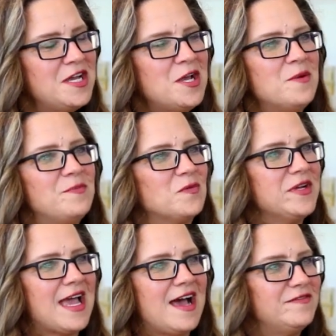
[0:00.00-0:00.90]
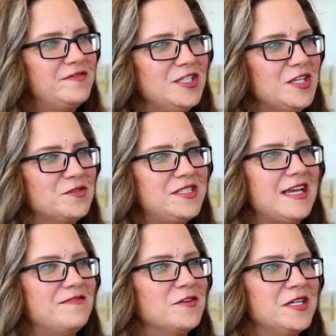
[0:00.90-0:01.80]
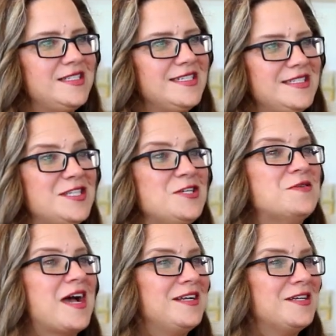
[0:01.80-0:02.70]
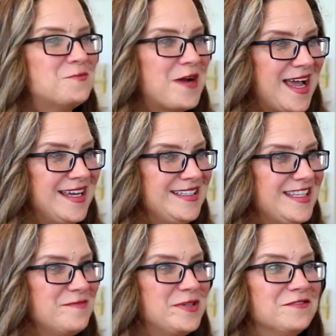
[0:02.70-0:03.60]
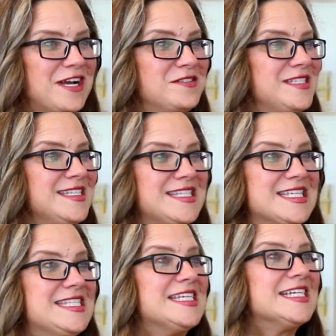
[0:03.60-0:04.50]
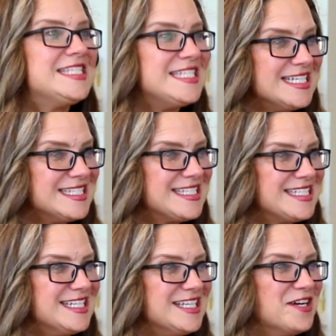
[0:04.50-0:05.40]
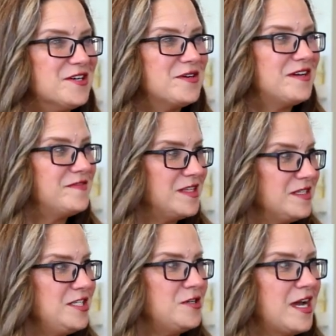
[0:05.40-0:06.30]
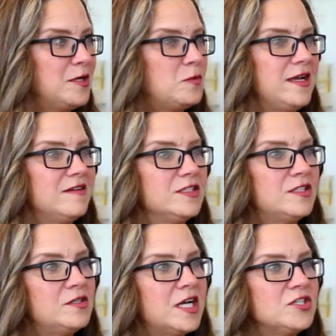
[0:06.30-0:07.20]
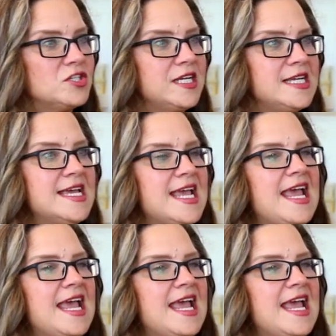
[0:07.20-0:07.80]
Okay. But we have, you know, say for instance, the United Way. Mm-hmm. They've been around since the sixties, you know, of the right. United Way of the Lowcountry.